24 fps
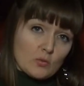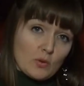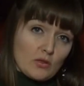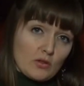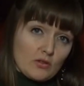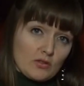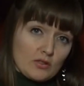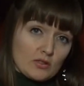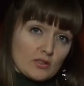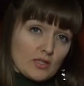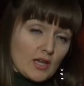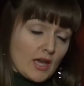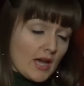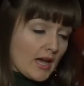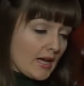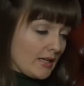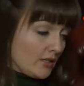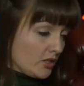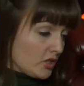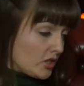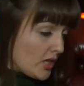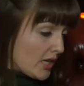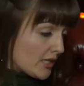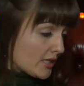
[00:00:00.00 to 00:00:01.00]
with us,
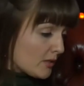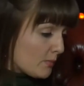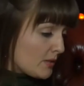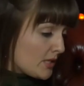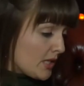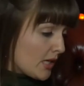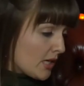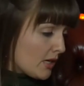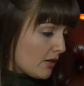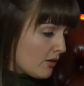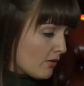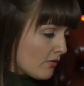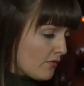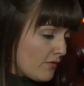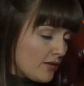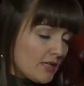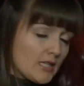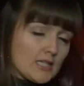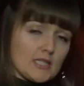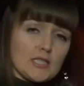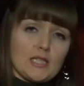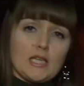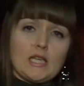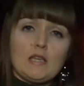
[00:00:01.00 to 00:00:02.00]
and she has a particular
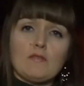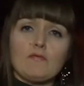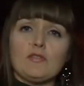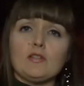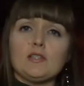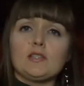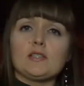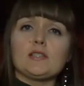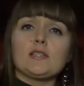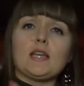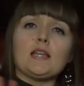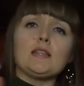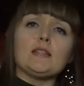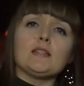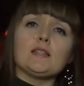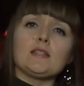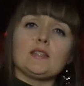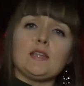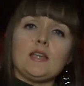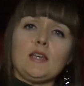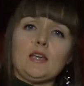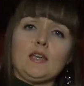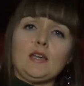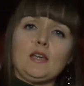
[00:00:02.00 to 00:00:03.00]
affinity for
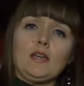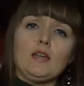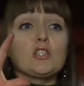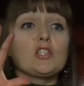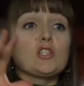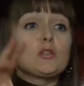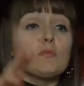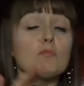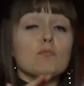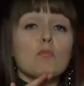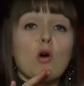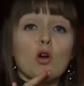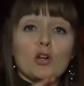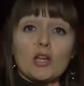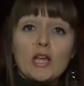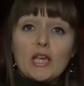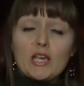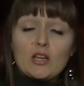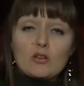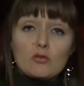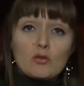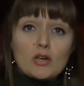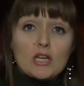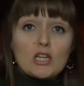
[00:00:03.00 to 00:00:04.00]
sensing
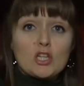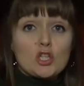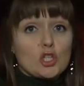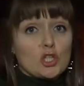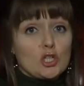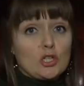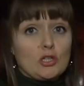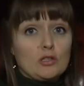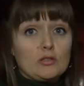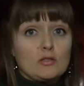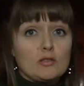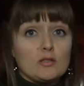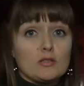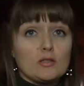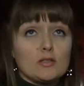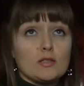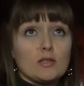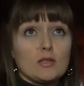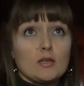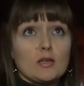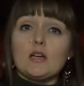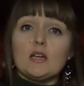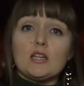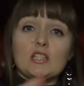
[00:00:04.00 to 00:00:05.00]
demonic creatures,
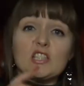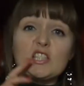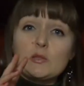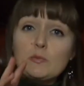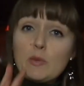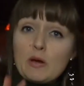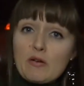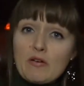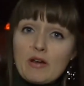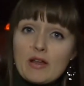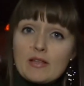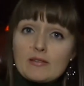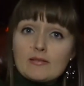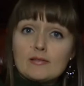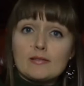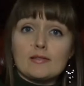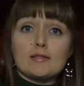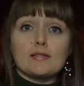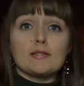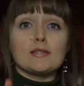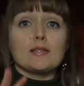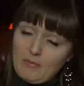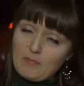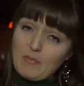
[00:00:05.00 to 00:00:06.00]

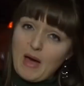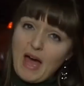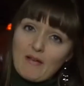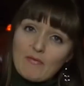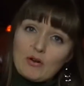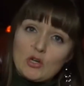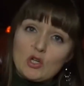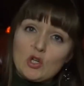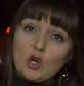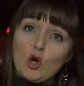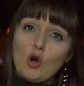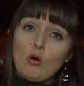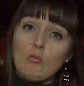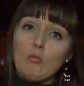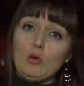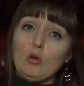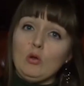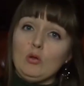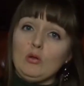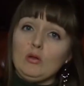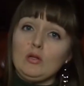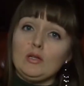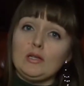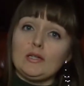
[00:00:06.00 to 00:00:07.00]
spirits,
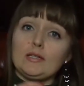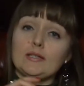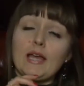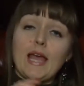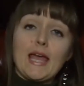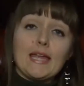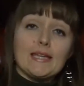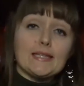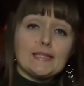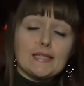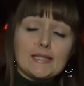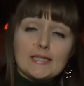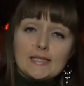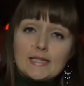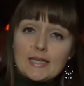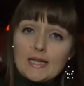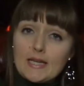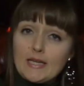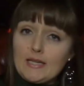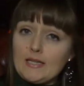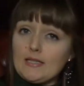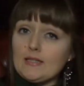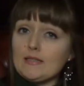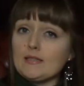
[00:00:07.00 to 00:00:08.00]
paranormal
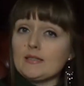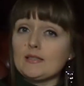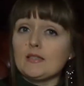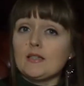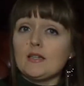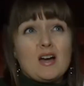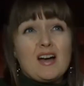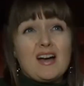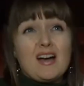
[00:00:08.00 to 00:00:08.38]
entities,